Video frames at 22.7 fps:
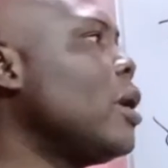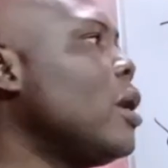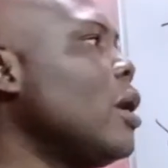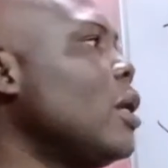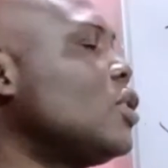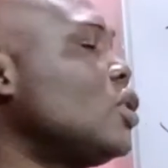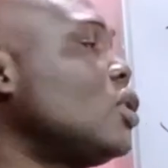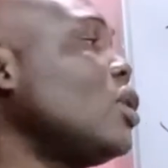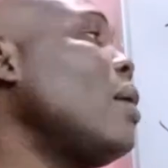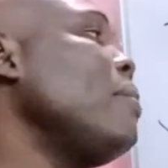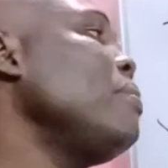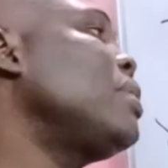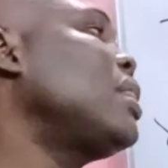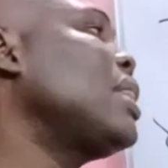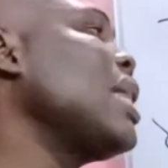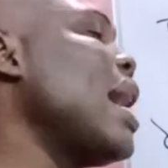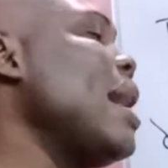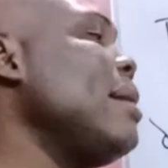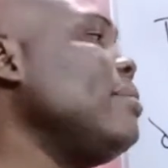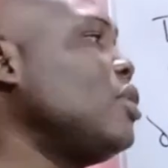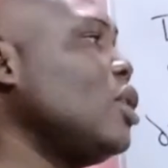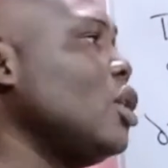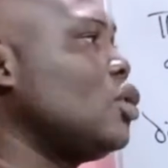
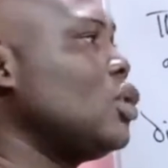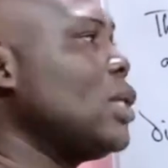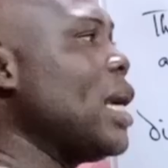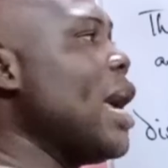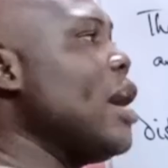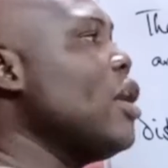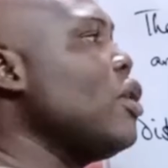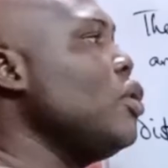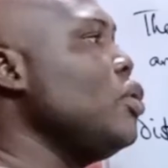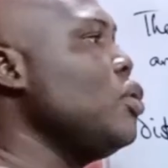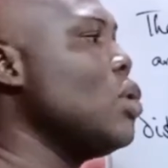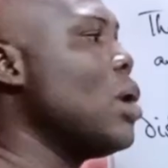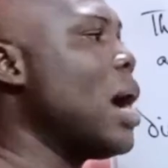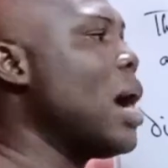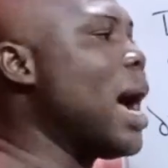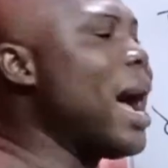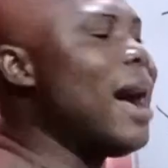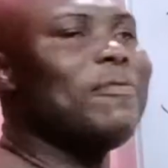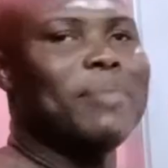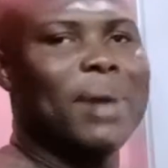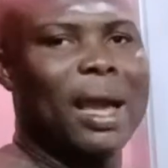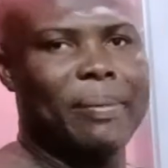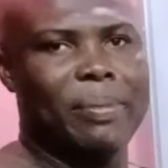Sometimes the triangle you
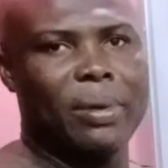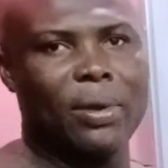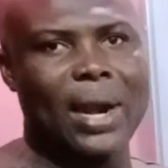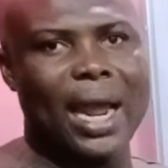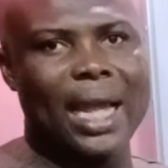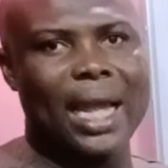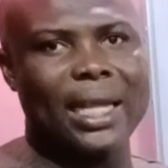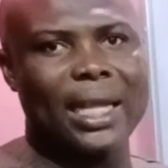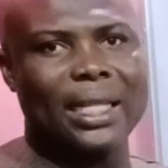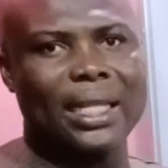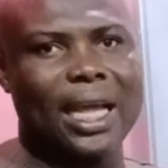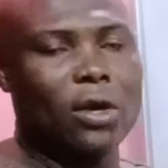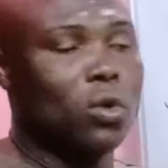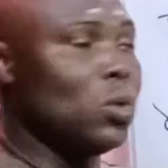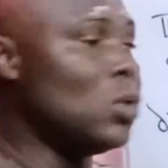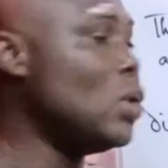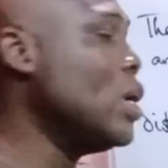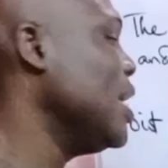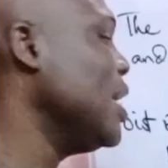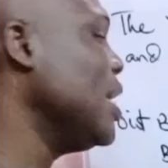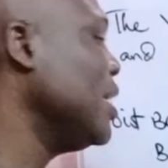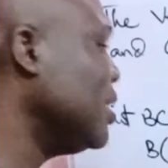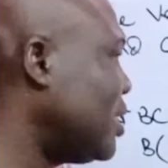have my right angle.
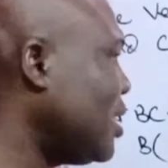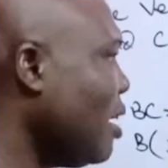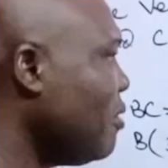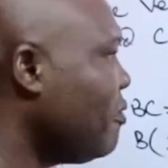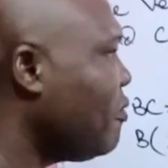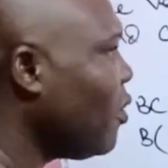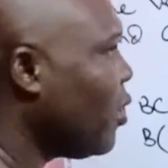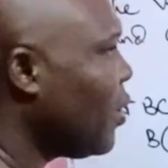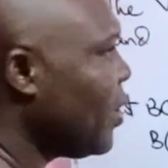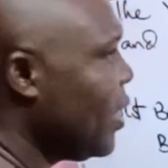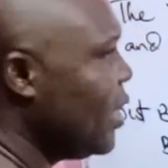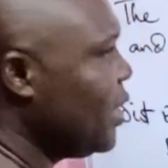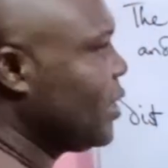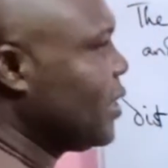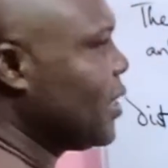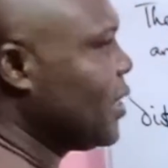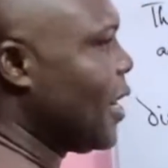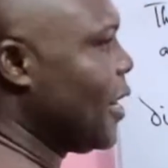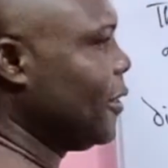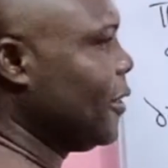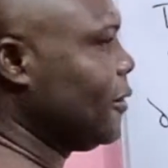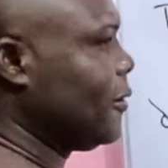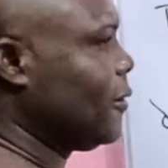Say for
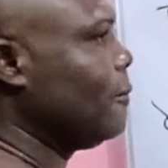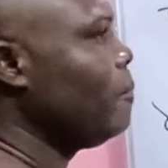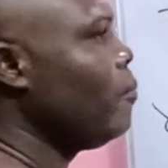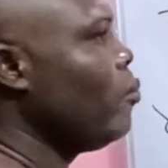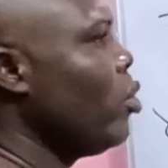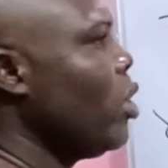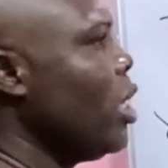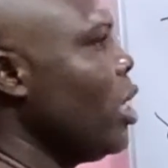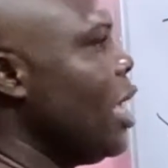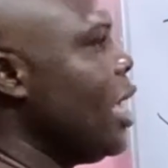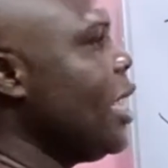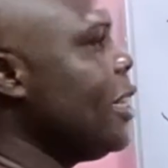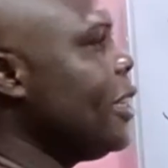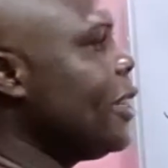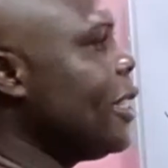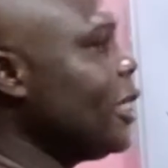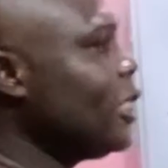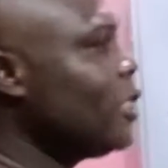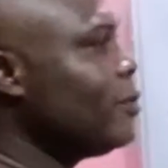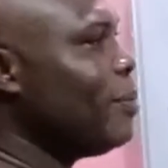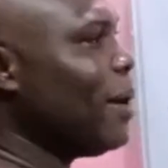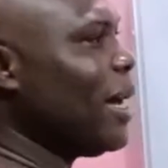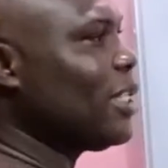instance, in
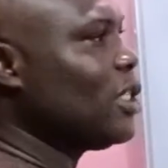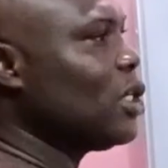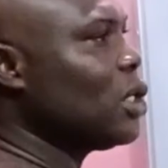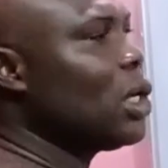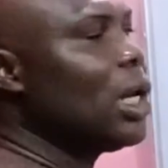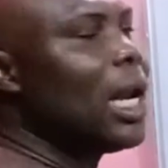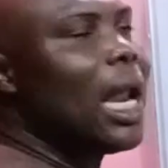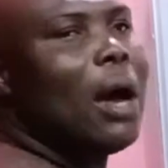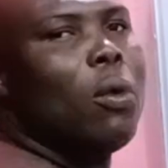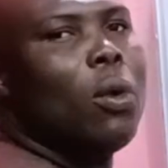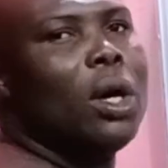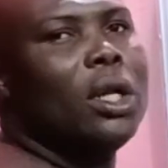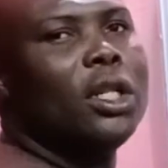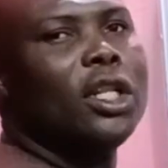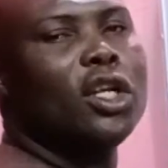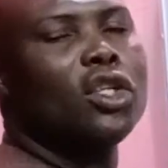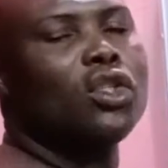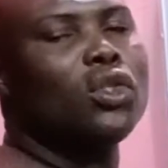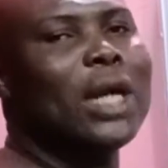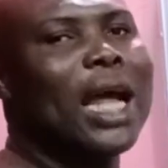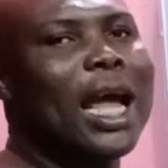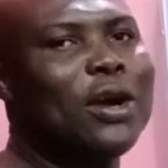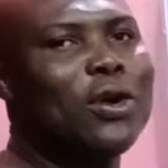this particular one, the
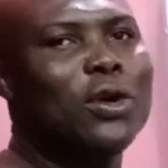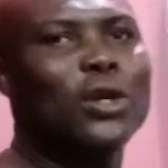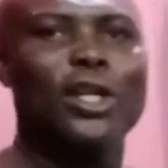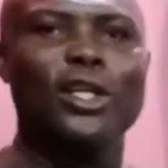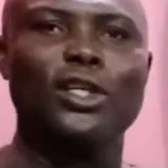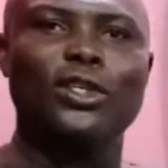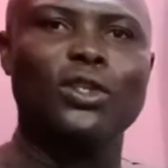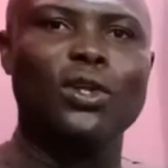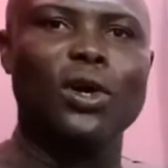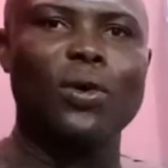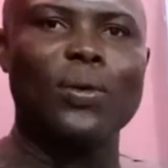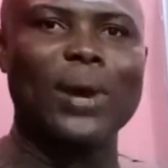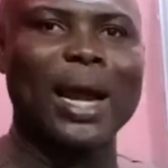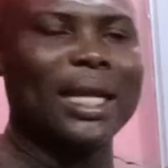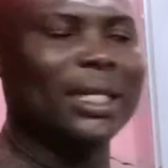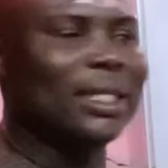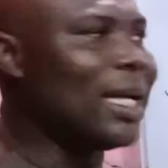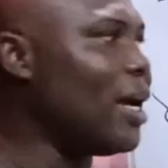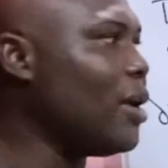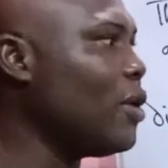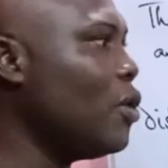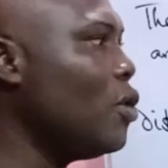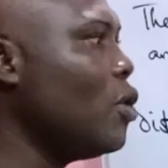triangle is not right
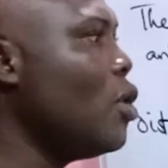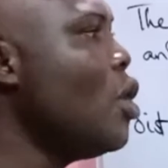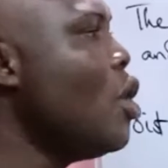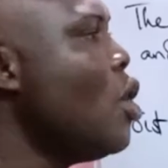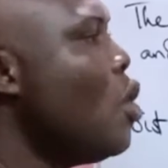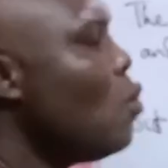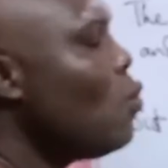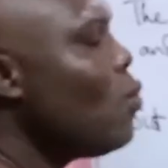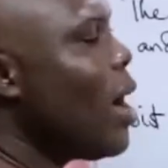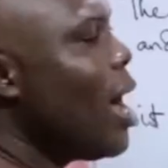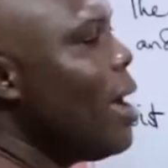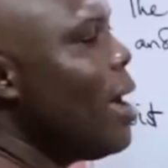angle. Why?